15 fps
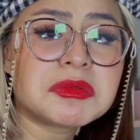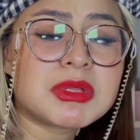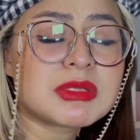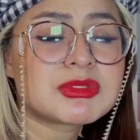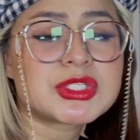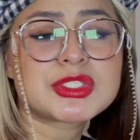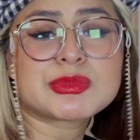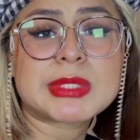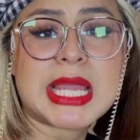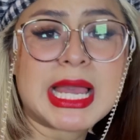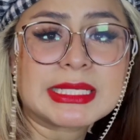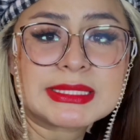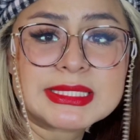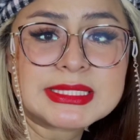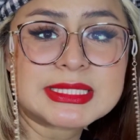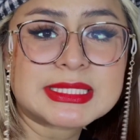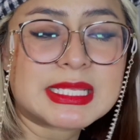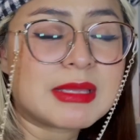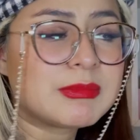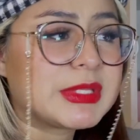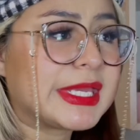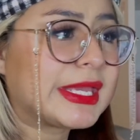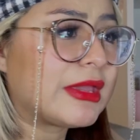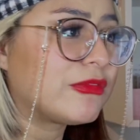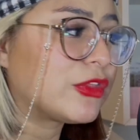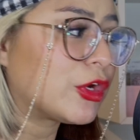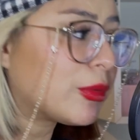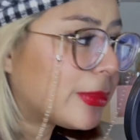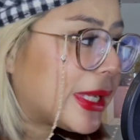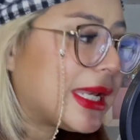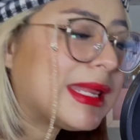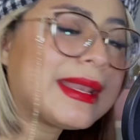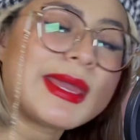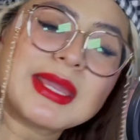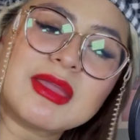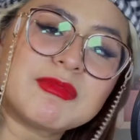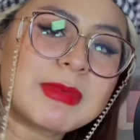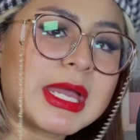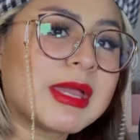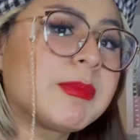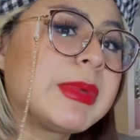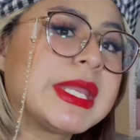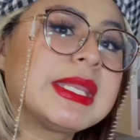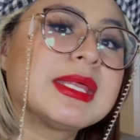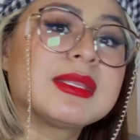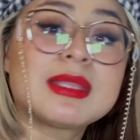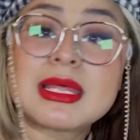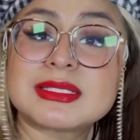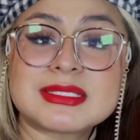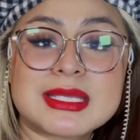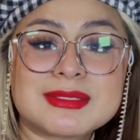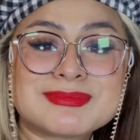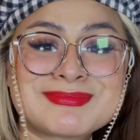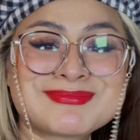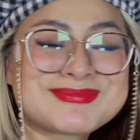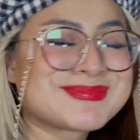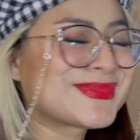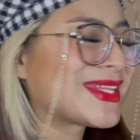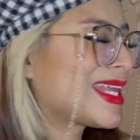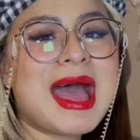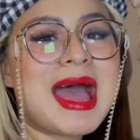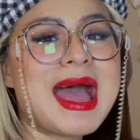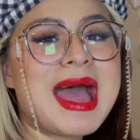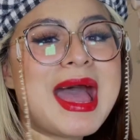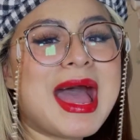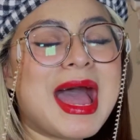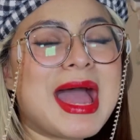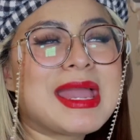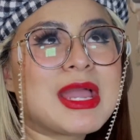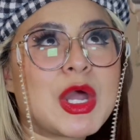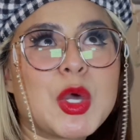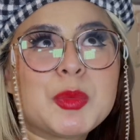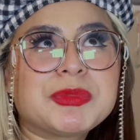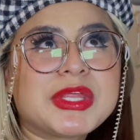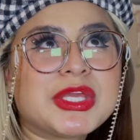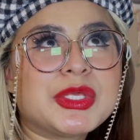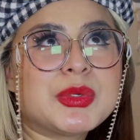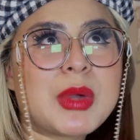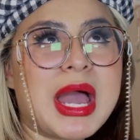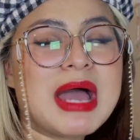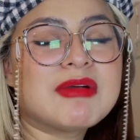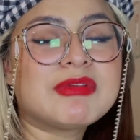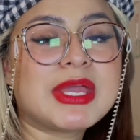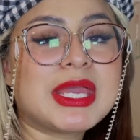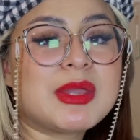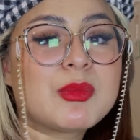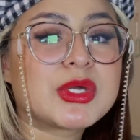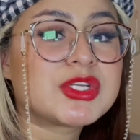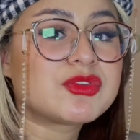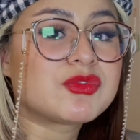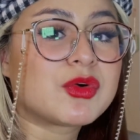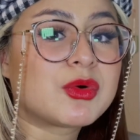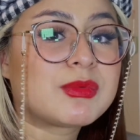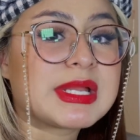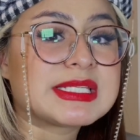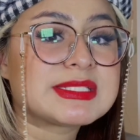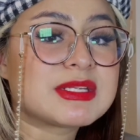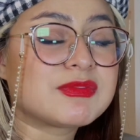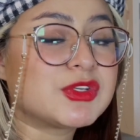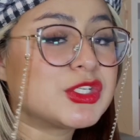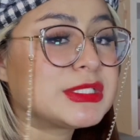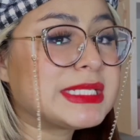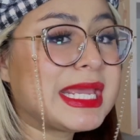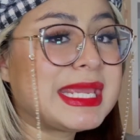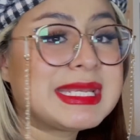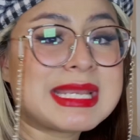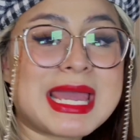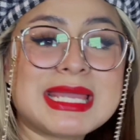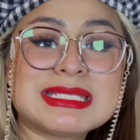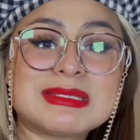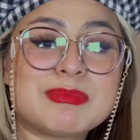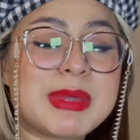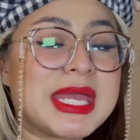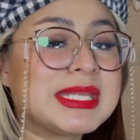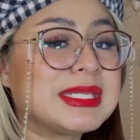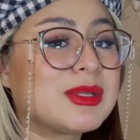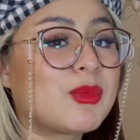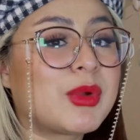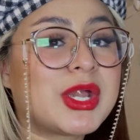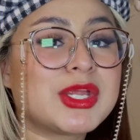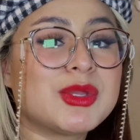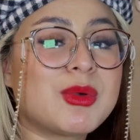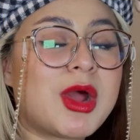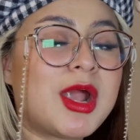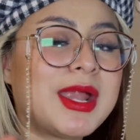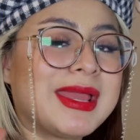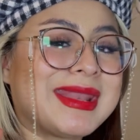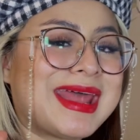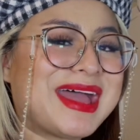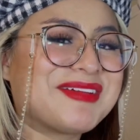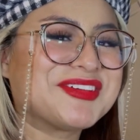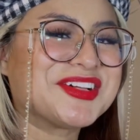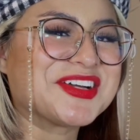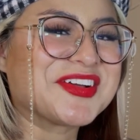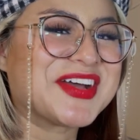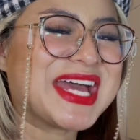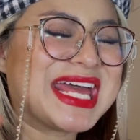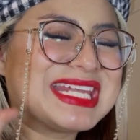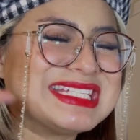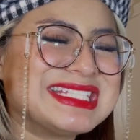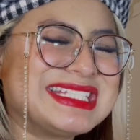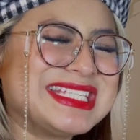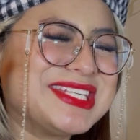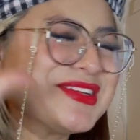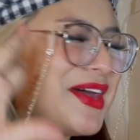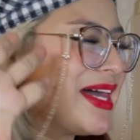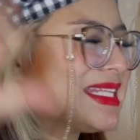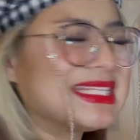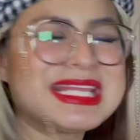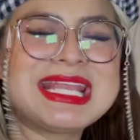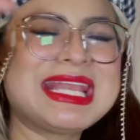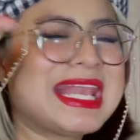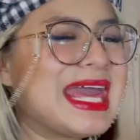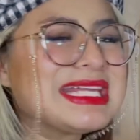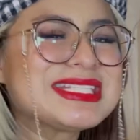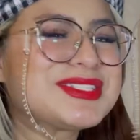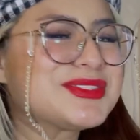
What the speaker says: I was just reacting to them. They gave their opinion. I gave my opinion. That's it. I hope that you have a wonderful rest of your day, night, depending where you are. And I will go ahead and see you on the next